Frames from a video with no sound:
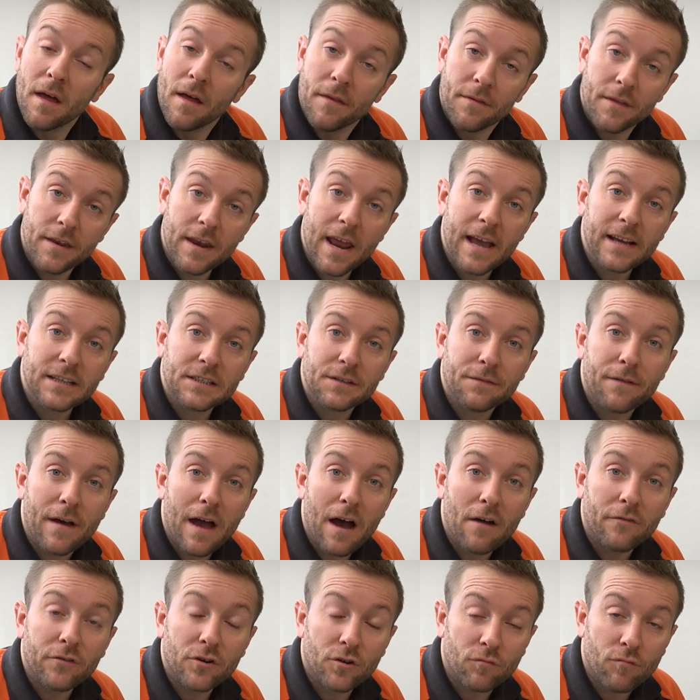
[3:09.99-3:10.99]
The next
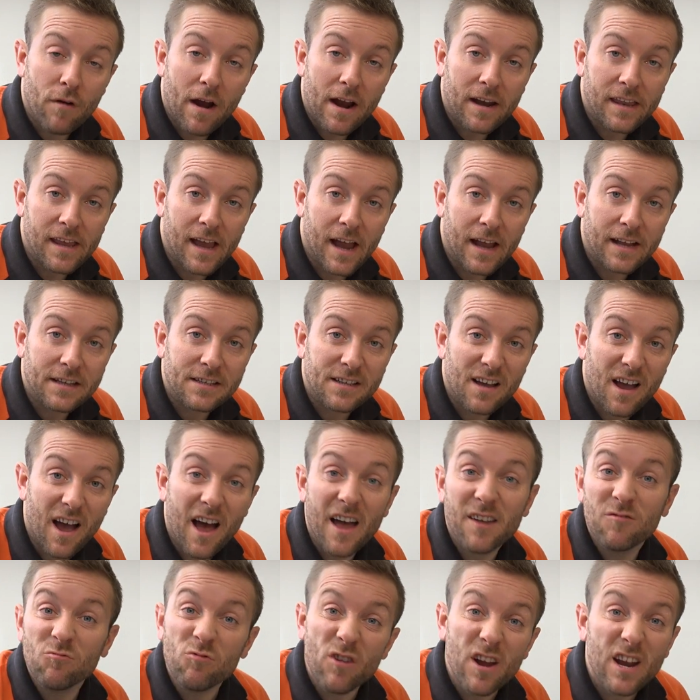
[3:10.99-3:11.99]
valve on a radiator,
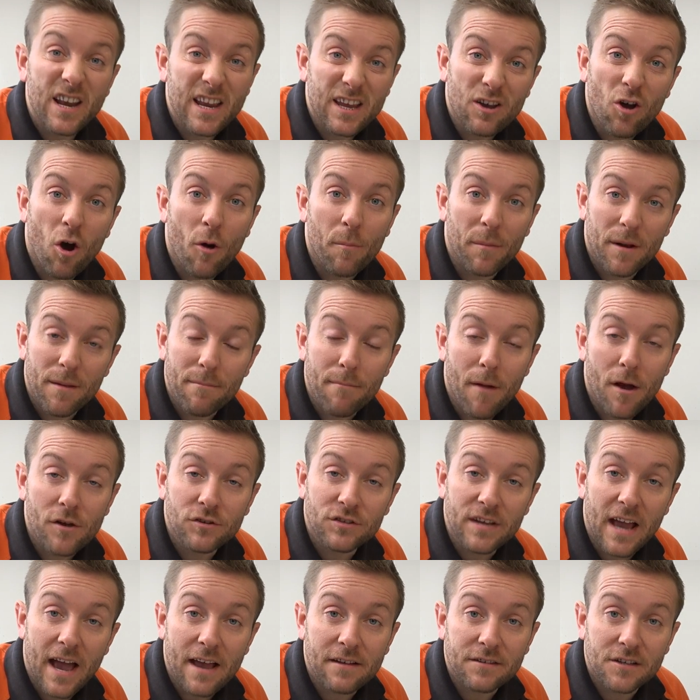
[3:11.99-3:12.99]
and really common in
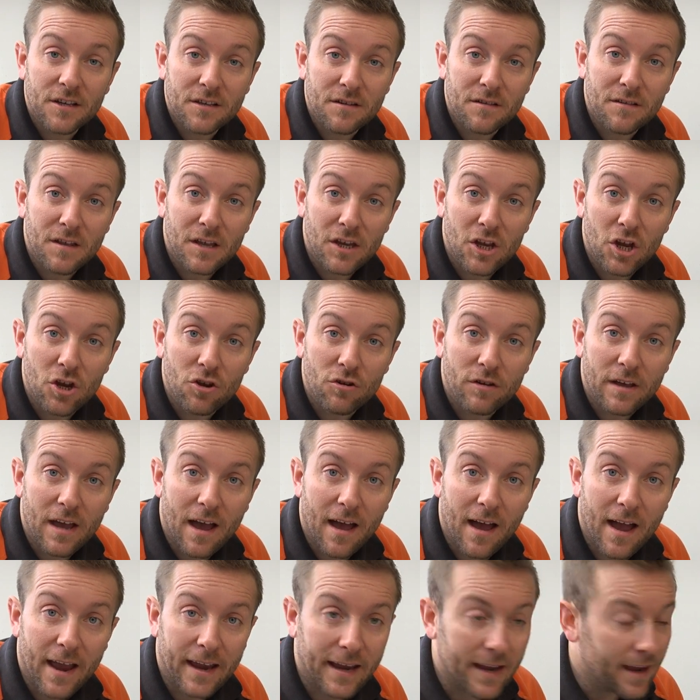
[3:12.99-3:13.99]
most houses in the
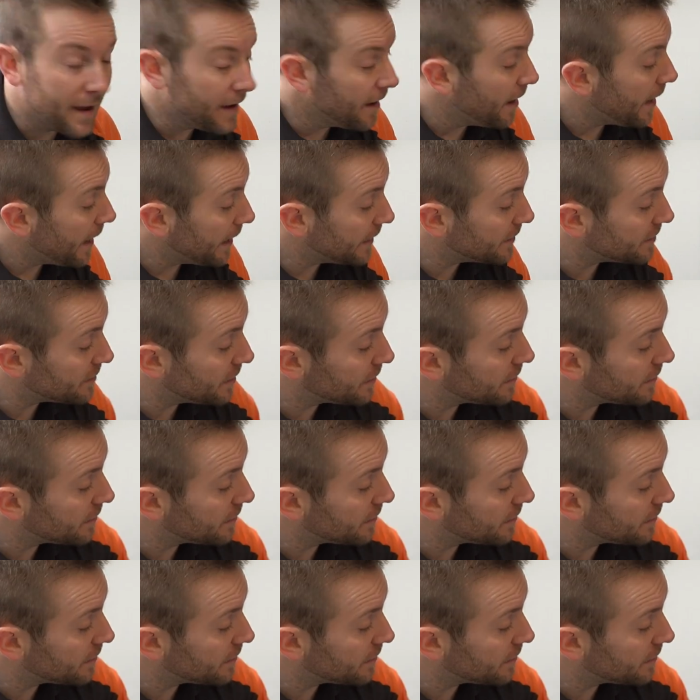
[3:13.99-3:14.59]
UK, is the